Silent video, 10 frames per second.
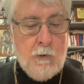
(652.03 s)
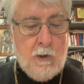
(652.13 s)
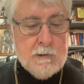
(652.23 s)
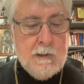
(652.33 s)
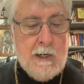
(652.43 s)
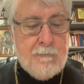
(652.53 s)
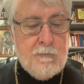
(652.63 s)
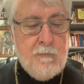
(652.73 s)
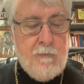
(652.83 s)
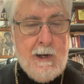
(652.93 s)
we also
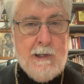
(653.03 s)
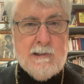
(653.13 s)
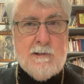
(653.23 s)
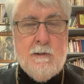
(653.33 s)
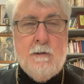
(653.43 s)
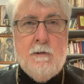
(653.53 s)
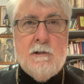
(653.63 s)
have to fast